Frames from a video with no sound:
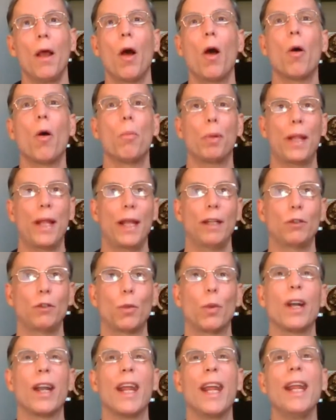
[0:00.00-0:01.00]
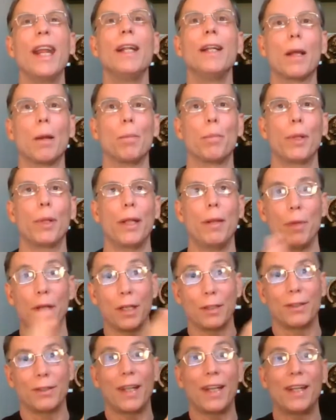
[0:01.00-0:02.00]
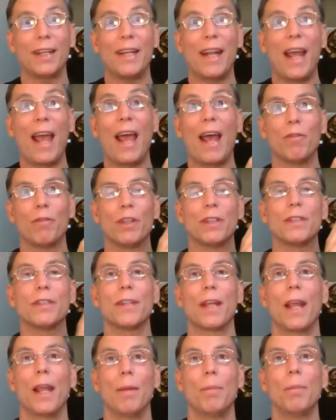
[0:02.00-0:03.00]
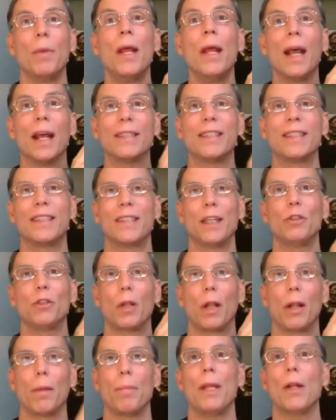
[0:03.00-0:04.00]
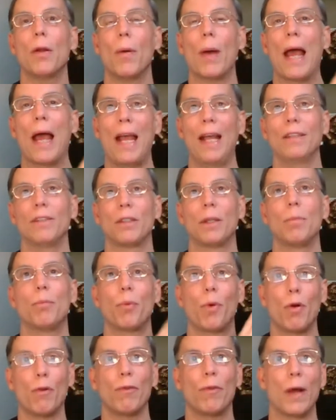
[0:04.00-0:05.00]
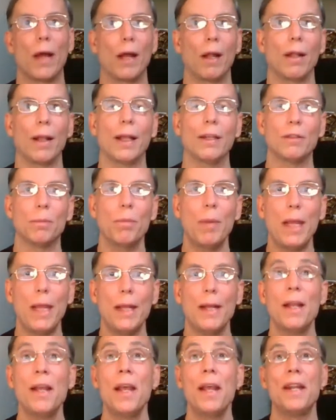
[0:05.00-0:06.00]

oh, plants were incomplete because they didn't have the same essential amino acid profile as meat.